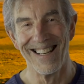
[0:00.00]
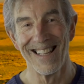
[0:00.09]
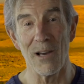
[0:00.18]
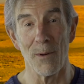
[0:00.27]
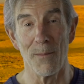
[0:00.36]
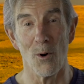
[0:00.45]

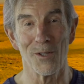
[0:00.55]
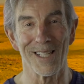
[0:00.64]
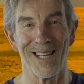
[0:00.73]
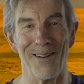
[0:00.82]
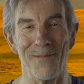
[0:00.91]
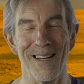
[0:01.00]
There'll be more to
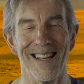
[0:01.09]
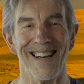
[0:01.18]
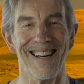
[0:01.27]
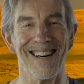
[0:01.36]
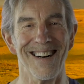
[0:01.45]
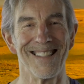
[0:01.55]
come,
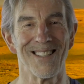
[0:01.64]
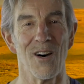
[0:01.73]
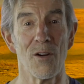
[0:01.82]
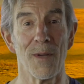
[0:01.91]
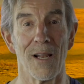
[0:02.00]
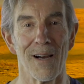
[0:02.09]
so I
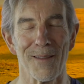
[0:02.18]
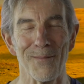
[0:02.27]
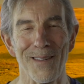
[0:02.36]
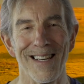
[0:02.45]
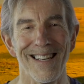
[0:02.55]
hope you like them.